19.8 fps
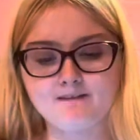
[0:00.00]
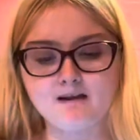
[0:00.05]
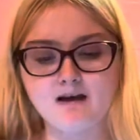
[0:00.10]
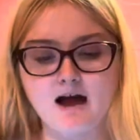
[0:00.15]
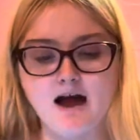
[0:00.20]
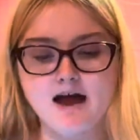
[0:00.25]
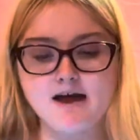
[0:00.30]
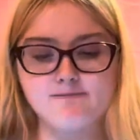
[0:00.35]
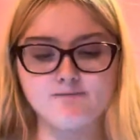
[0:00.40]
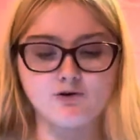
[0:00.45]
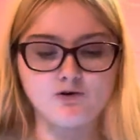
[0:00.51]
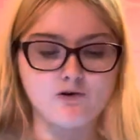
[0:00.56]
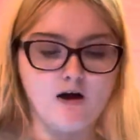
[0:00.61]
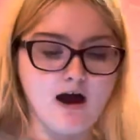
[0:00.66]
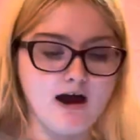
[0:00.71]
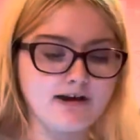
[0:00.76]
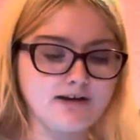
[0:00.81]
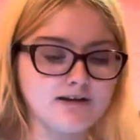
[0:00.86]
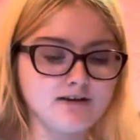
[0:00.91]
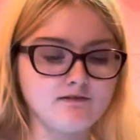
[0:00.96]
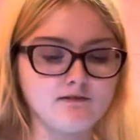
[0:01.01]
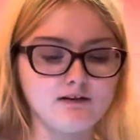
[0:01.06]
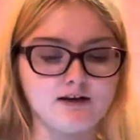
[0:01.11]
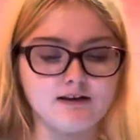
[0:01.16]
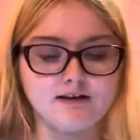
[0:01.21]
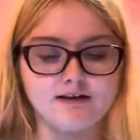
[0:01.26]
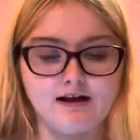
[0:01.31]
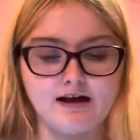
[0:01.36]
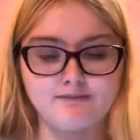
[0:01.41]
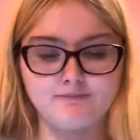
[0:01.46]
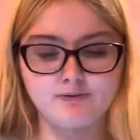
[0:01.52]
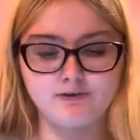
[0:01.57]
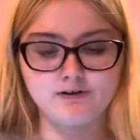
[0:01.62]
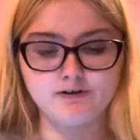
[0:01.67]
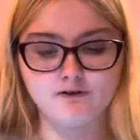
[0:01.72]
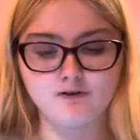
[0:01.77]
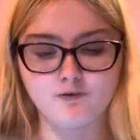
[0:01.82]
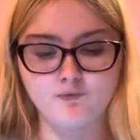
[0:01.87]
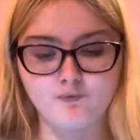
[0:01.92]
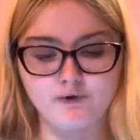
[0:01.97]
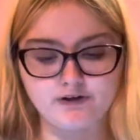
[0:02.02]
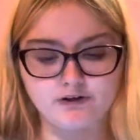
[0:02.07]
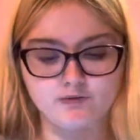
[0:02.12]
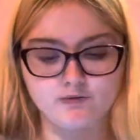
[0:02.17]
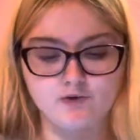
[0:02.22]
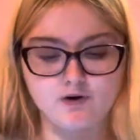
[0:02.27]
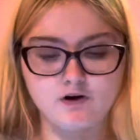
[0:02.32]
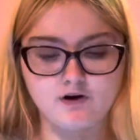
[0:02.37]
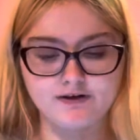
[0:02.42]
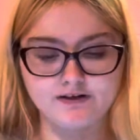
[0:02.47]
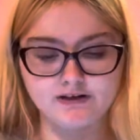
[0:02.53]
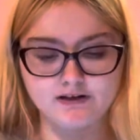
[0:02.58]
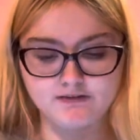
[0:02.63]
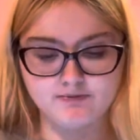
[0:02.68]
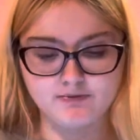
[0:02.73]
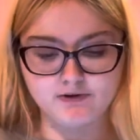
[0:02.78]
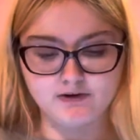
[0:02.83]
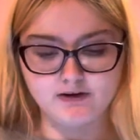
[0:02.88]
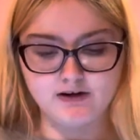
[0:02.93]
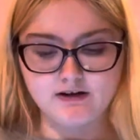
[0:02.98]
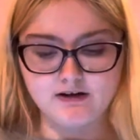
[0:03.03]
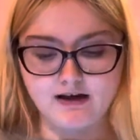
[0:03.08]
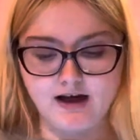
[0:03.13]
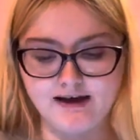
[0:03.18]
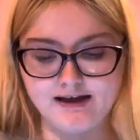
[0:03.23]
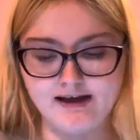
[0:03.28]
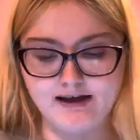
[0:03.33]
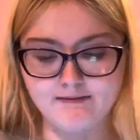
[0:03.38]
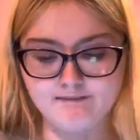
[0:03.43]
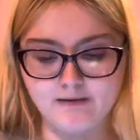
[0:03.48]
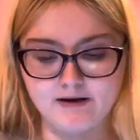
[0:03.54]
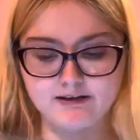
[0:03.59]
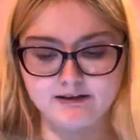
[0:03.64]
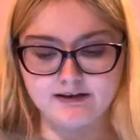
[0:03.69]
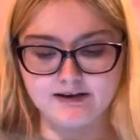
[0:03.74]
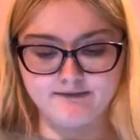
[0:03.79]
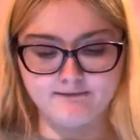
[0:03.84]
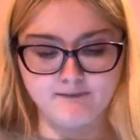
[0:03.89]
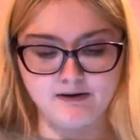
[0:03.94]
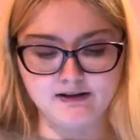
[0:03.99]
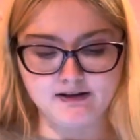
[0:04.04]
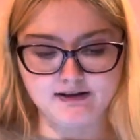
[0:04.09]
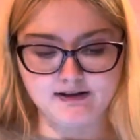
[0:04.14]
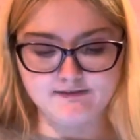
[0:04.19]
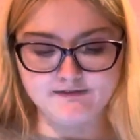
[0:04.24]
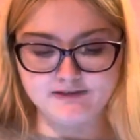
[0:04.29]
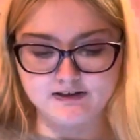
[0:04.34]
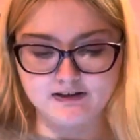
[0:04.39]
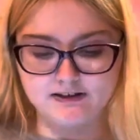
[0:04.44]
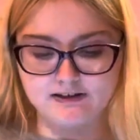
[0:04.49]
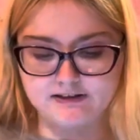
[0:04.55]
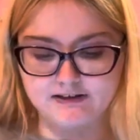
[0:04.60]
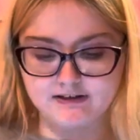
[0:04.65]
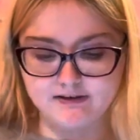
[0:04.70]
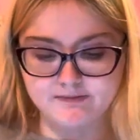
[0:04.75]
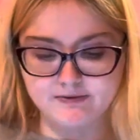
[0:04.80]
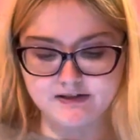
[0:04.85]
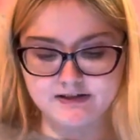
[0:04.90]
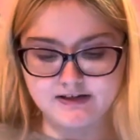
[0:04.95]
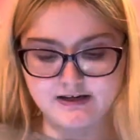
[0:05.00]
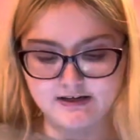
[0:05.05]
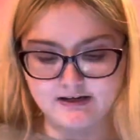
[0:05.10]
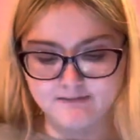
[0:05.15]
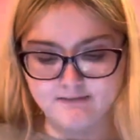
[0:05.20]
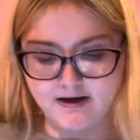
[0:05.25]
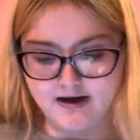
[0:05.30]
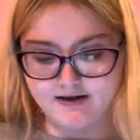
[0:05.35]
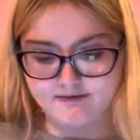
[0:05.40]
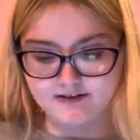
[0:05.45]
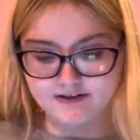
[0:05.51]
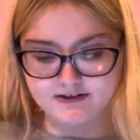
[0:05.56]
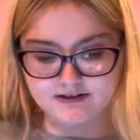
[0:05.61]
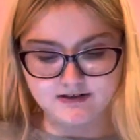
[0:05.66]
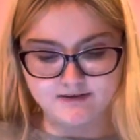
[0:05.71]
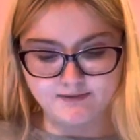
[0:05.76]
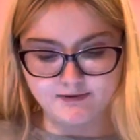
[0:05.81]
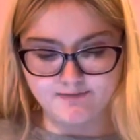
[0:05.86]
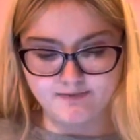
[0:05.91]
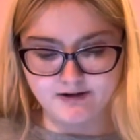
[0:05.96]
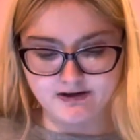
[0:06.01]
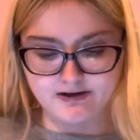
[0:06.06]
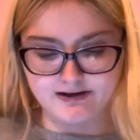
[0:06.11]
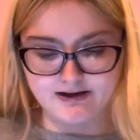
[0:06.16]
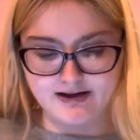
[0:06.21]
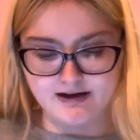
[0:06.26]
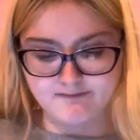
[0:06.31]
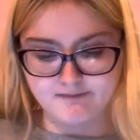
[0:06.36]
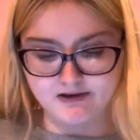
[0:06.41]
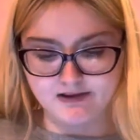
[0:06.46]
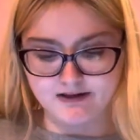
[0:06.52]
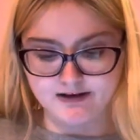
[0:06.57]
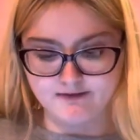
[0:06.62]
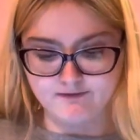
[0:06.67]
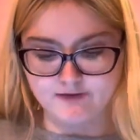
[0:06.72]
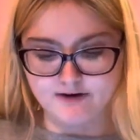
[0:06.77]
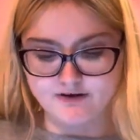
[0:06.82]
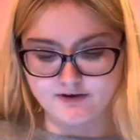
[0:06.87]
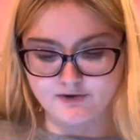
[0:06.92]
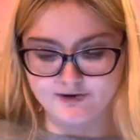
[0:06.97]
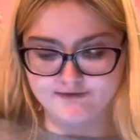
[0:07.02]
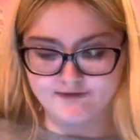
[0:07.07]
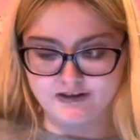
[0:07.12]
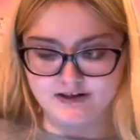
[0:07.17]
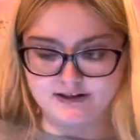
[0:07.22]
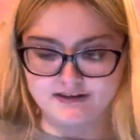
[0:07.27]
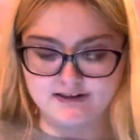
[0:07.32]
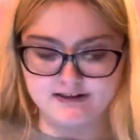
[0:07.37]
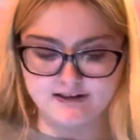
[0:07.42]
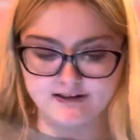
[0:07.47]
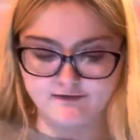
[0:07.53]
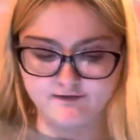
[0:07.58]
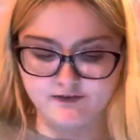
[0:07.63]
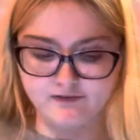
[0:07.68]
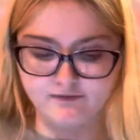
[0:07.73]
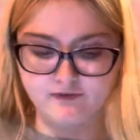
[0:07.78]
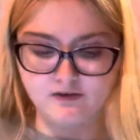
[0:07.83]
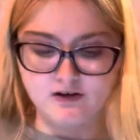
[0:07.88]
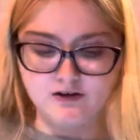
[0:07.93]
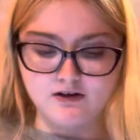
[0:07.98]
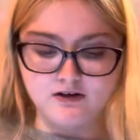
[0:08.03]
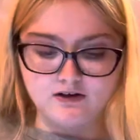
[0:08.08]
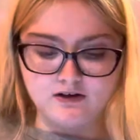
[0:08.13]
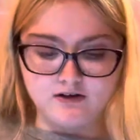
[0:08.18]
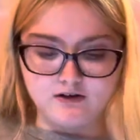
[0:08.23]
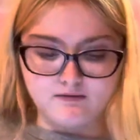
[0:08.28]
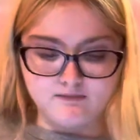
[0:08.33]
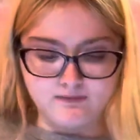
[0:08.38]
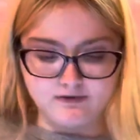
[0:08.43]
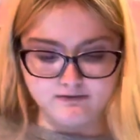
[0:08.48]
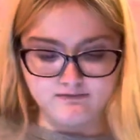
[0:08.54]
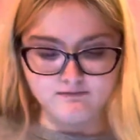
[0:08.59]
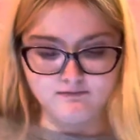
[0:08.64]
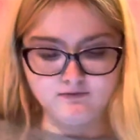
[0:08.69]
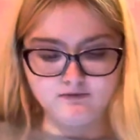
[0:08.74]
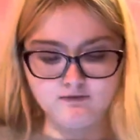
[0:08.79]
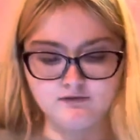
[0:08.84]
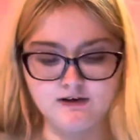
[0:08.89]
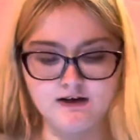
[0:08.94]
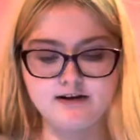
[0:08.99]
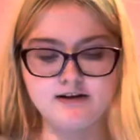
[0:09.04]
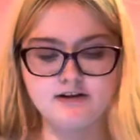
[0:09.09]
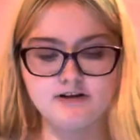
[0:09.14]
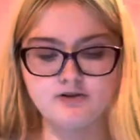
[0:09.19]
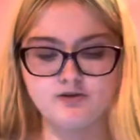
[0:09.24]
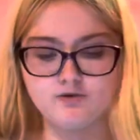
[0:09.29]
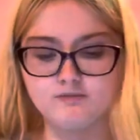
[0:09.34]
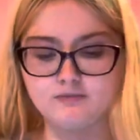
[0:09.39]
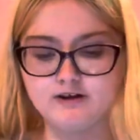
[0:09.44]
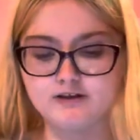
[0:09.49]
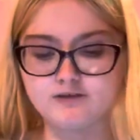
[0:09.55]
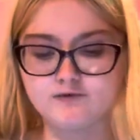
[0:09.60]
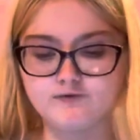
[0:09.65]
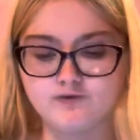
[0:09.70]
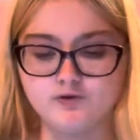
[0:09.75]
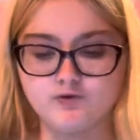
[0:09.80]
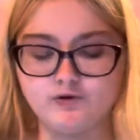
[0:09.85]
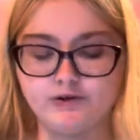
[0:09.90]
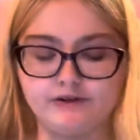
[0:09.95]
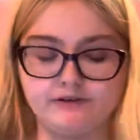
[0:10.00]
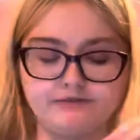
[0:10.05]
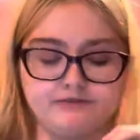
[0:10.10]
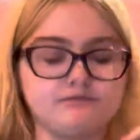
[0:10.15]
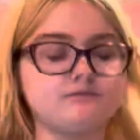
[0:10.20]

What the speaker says: I'm crying, and then I put, what's wrong? He put, I hate my life. My life sucks. I'm sick. I'm having a stomach bug. I hate my life. Why do I have to get sick for I need too much food.